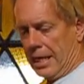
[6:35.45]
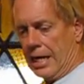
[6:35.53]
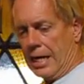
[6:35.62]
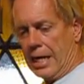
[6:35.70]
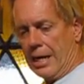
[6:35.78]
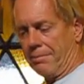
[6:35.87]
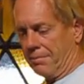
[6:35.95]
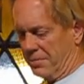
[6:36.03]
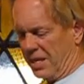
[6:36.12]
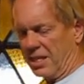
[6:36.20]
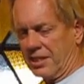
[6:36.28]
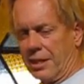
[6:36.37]
A
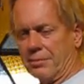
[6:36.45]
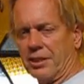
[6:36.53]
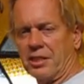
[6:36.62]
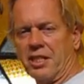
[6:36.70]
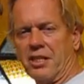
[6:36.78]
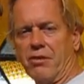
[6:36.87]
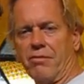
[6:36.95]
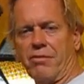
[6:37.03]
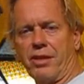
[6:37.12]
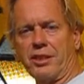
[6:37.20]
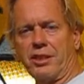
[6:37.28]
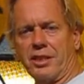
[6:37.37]
lot of times they say don't
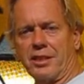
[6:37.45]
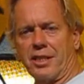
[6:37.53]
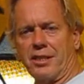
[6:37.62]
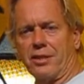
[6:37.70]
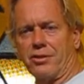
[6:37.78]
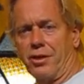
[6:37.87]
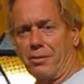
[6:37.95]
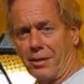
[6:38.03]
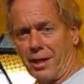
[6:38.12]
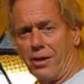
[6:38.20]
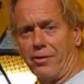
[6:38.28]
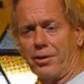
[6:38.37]
flush things down the toilet,
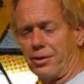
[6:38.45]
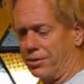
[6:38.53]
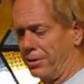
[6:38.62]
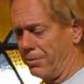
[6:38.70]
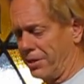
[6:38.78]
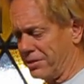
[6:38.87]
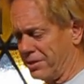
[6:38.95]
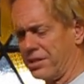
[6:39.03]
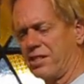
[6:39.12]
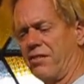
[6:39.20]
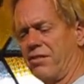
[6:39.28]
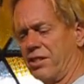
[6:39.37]
but I always do because
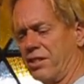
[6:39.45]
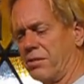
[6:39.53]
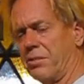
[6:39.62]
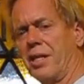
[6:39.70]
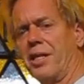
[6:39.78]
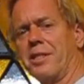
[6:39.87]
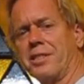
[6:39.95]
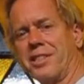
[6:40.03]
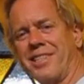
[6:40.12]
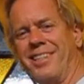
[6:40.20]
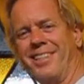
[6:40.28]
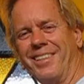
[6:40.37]
it's civil disobedience.
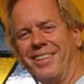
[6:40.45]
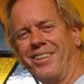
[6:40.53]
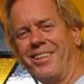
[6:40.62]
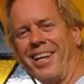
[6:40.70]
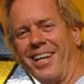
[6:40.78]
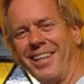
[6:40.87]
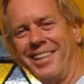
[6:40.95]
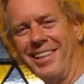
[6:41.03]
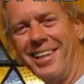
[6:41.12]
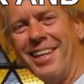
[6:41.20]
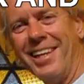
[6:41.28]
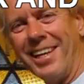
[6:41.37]
Okay?
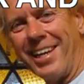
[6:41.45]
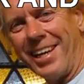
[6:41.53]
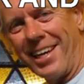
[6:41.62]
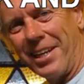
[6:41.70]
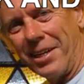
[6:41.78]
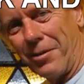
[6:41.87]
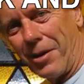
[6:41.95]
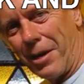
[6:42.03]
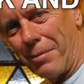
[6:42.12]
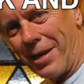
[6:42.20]
Andy Graham,